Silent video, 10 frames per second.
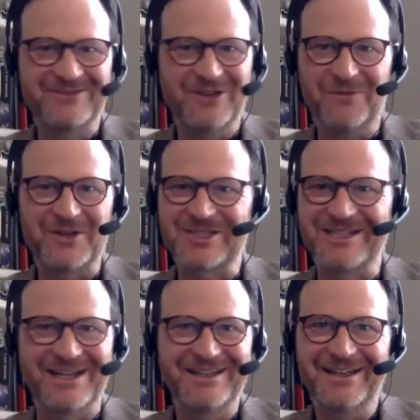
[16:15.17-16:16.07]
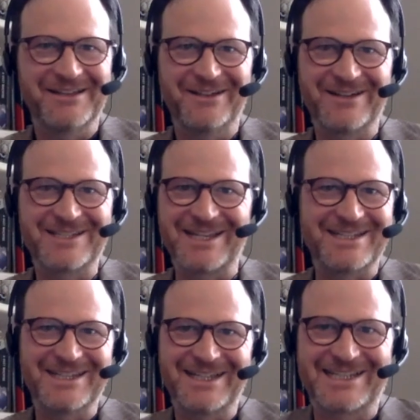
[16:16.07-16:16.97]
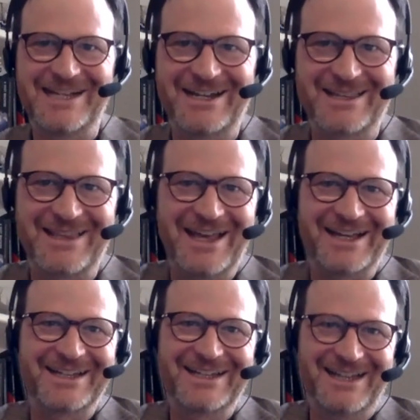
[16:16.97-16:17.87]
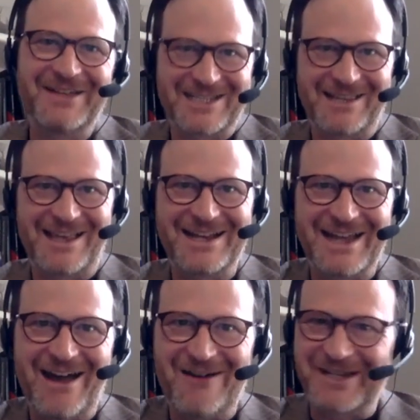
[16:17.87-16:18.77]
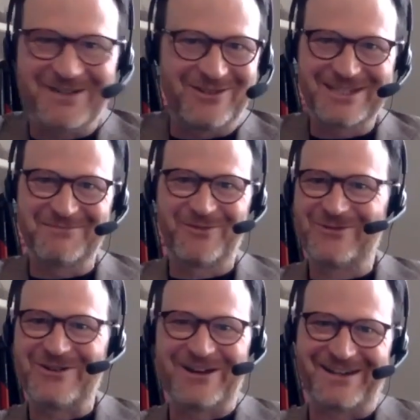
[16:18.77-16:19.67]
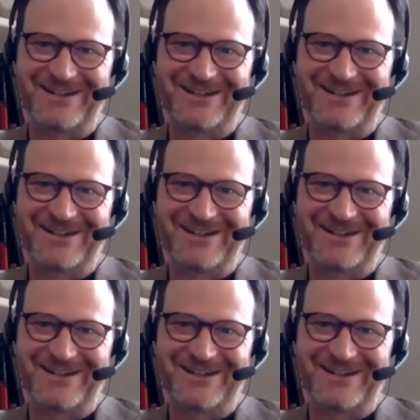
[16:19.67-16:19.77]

Almost none. There isn't. It's not a thing. I mean, it's a thing now, but it wasn't before.